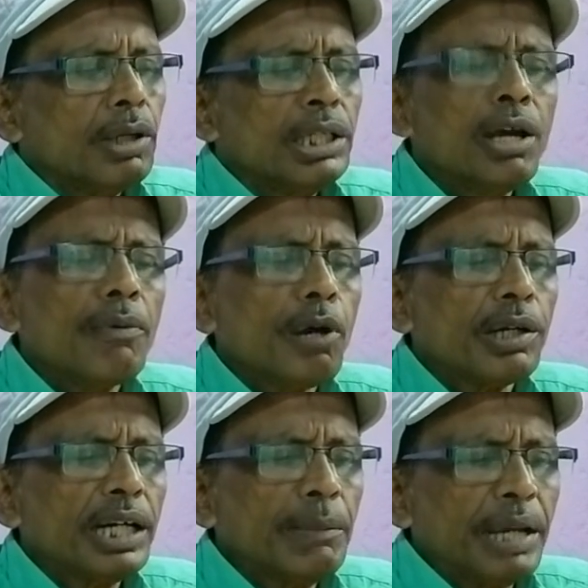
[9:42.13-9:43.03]
You have
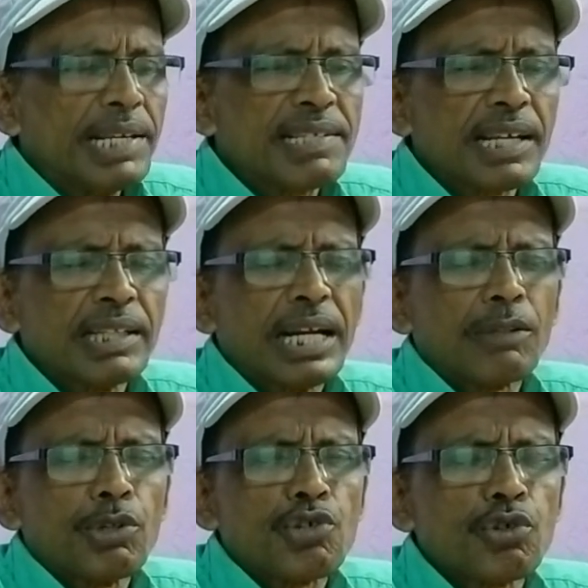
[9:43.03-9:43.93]
already mentioned
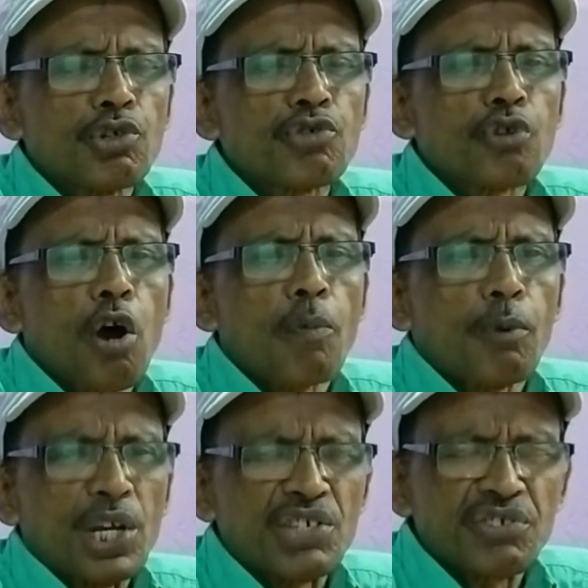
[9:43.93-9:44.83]
that we should stop
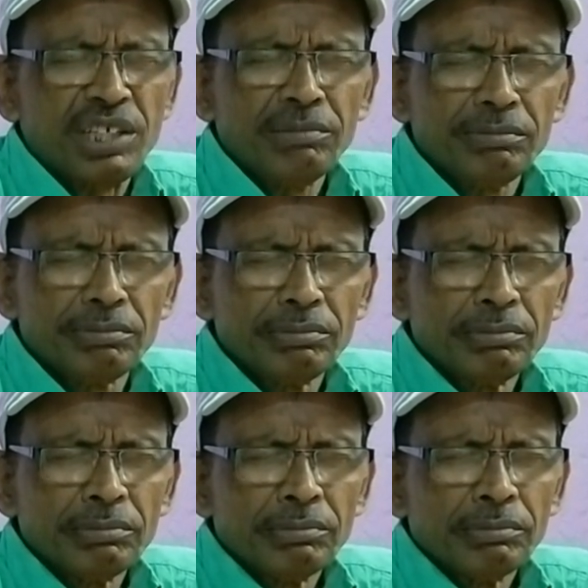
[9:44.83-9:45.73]
wasting.
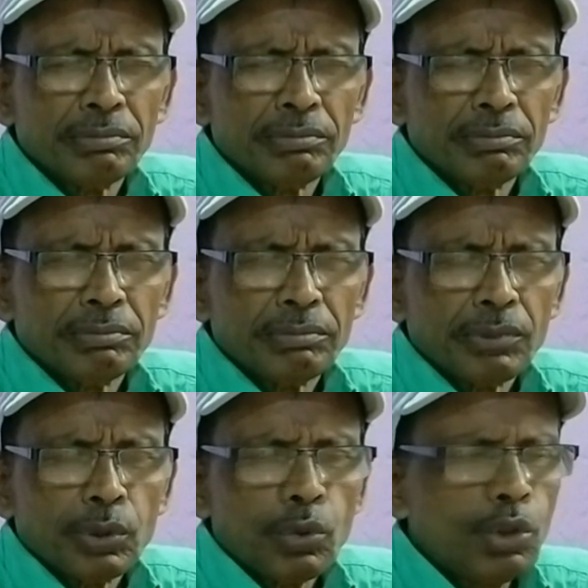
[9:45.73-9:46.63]

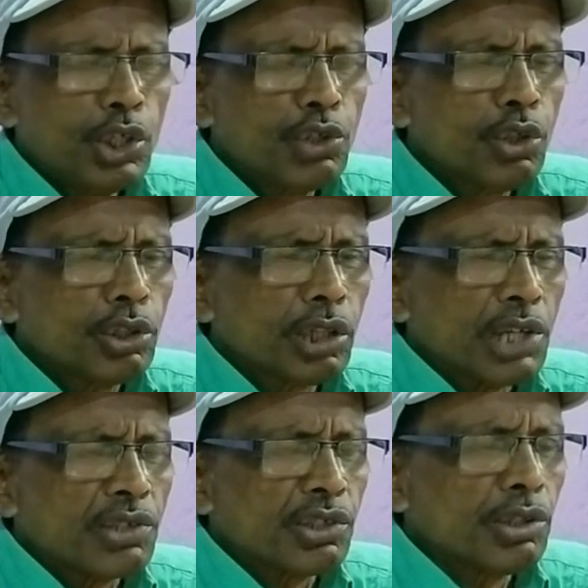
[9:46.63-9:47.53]
We should
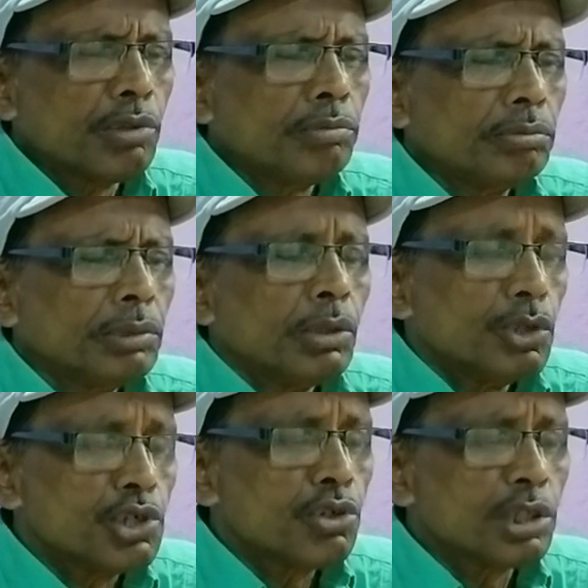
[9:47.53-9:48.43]
consume
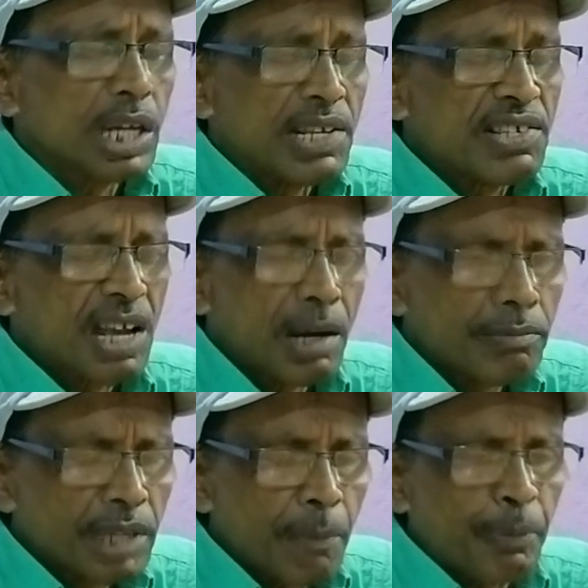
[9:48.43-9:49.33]

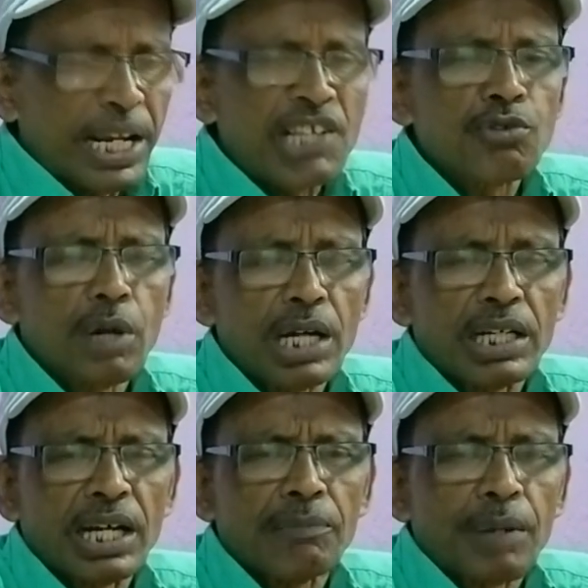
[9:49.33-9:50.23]
the fresh
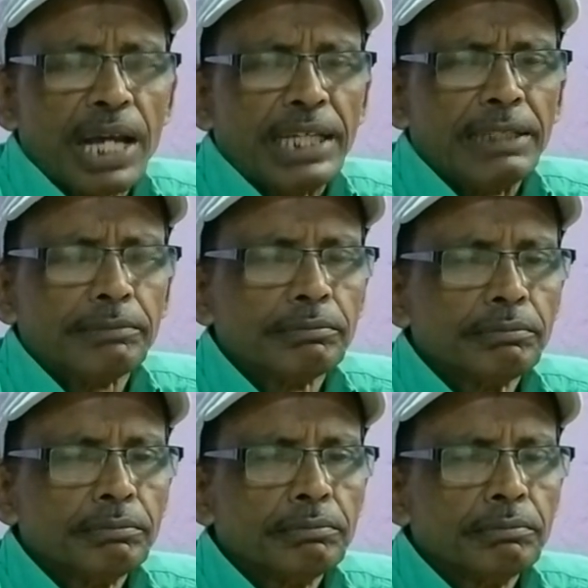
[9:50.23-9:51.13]
water by
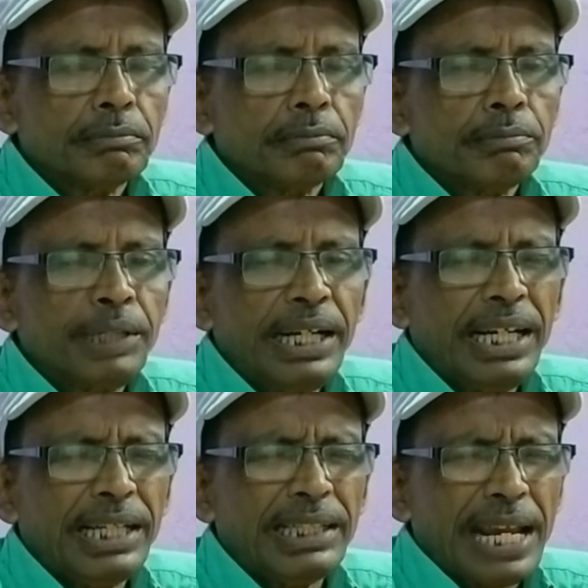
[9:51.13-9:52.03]

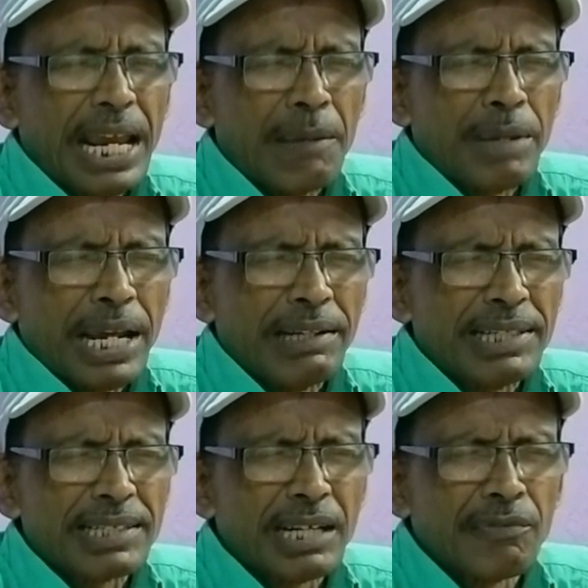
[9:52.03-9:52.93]
building dam and
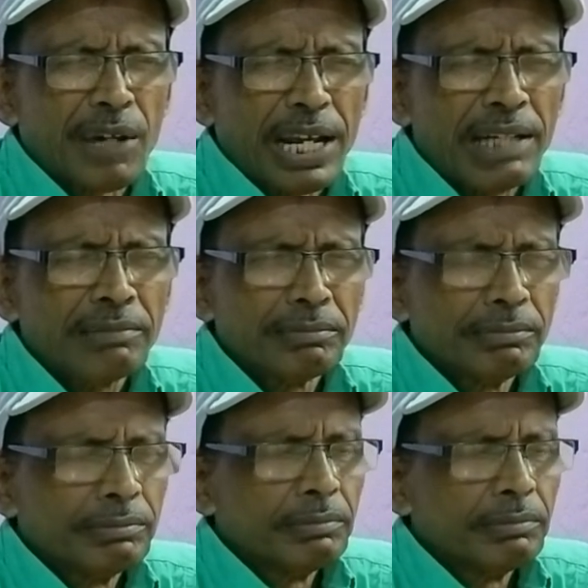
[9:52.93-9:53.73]
reservoir,